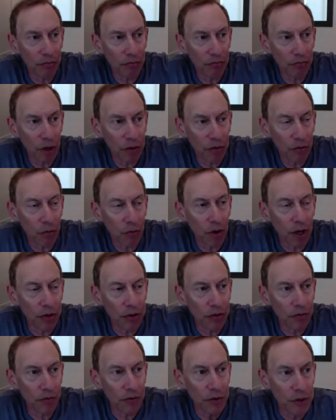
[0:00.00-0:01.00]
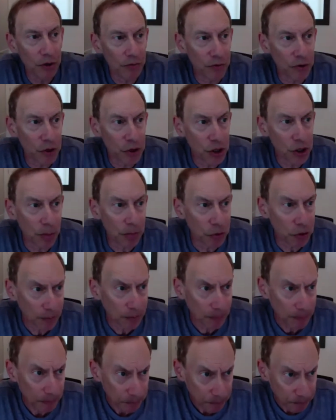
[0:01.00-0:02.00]
the wells of the different
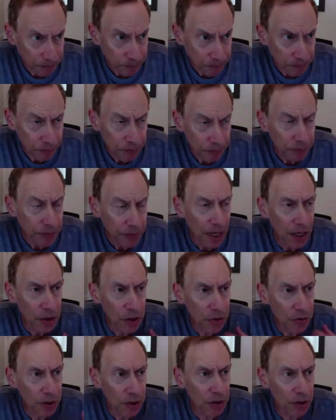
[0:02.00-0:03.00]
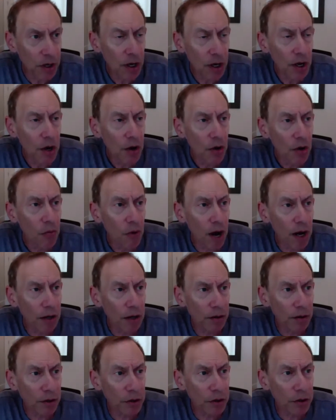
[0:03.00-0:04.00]
chips, and you can
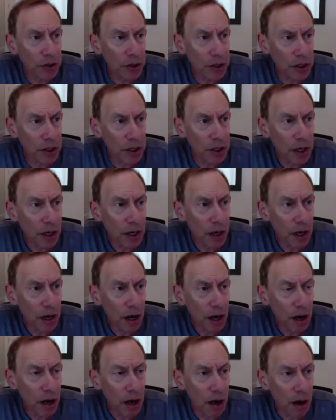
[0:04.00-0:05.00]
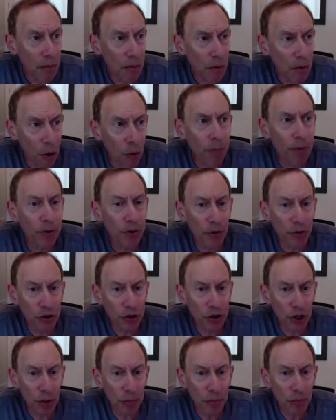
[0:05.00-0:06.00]
wirelessly open those
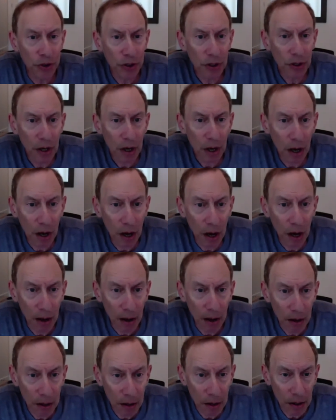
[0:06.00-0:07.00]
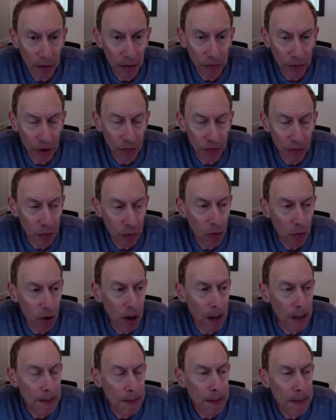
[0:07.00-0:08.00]
chips if you
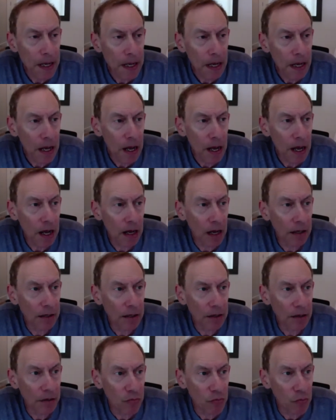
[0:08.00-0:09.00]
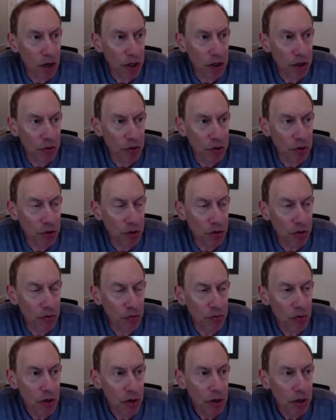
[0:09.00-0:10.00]
want. And when you
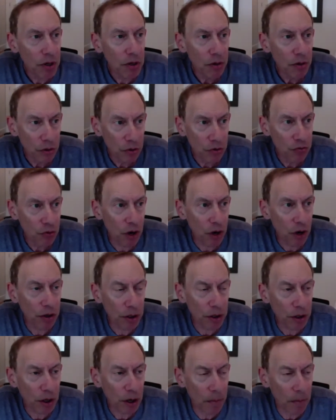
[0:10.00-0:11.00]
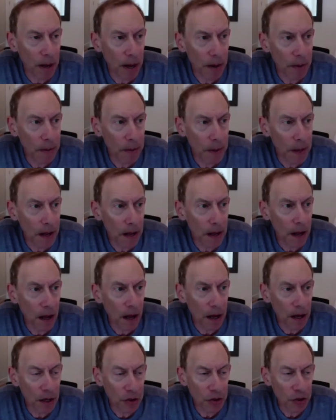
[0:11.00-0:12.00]
do, drug can come out.
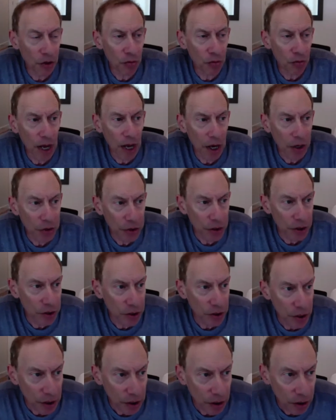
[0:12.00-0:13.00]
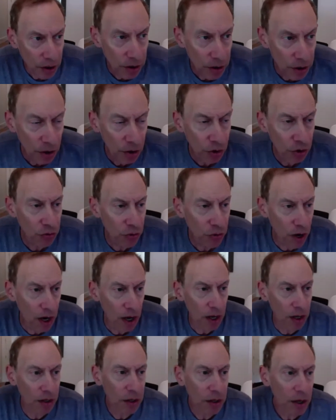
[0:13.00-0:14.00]
So we actually did a clinical
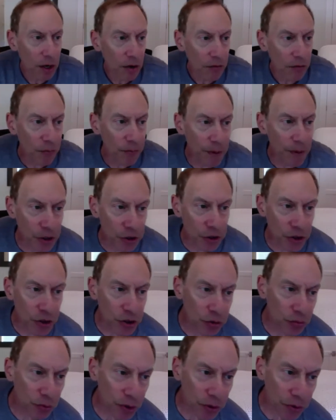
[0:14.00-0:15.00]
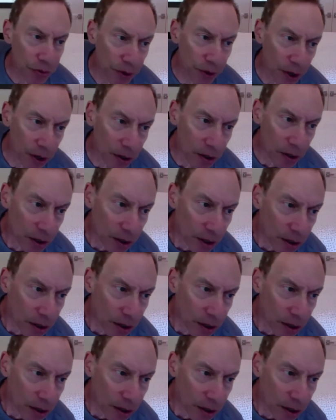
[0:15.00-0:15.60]
trial for patients with that